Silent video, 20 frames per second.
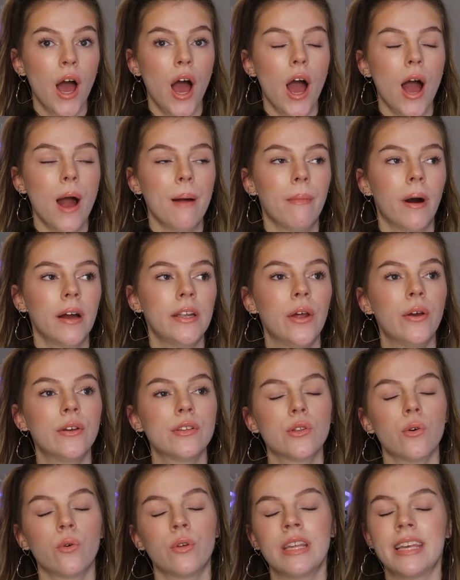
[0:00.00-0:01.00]
I
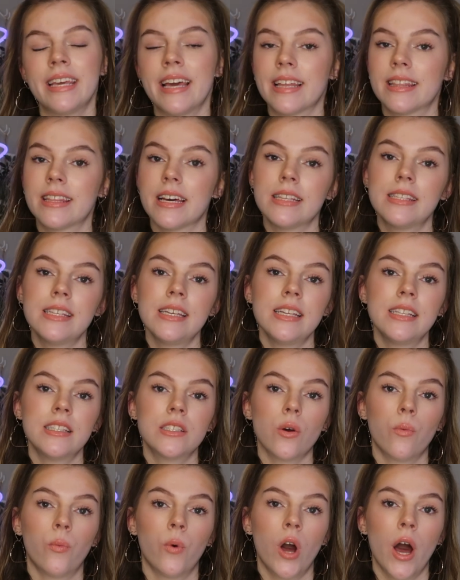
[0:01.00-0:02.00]
noticed that all the year
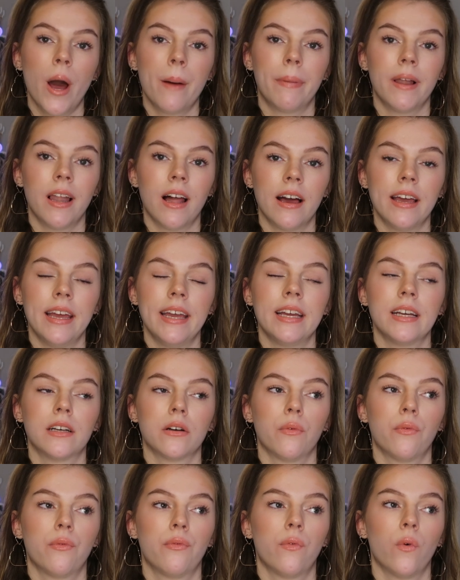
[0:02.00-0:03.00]
13s were applying
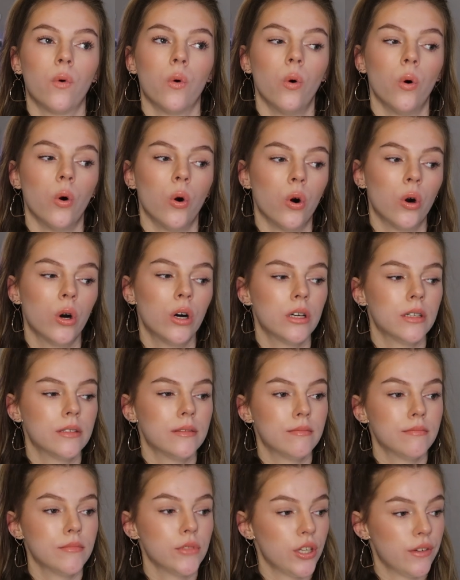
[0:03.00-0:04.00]
for
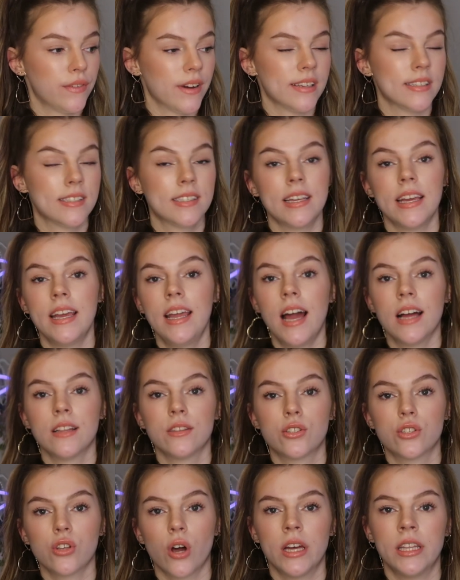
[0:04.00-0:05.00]
university
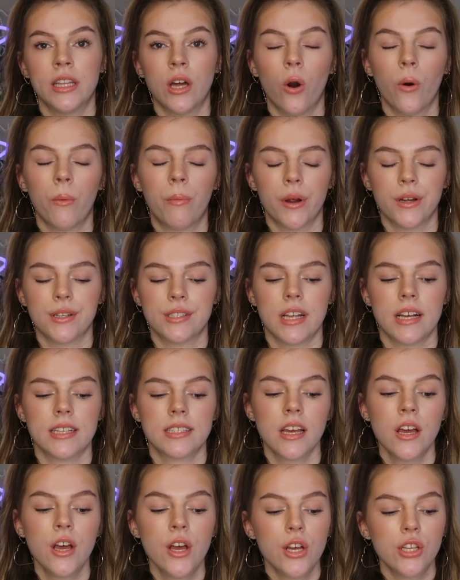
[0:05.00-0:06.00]
and starting the whole process,
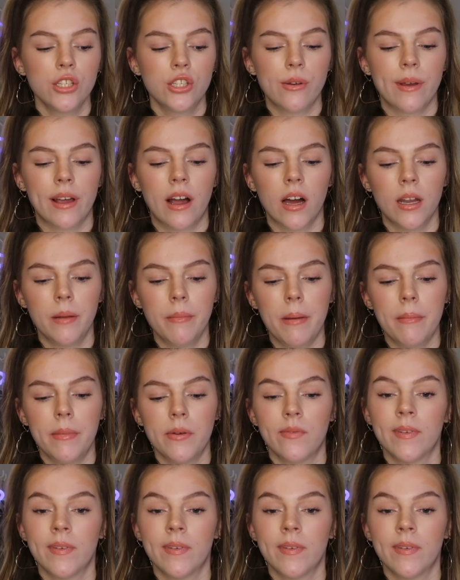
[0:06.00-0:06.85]
so it kind of made me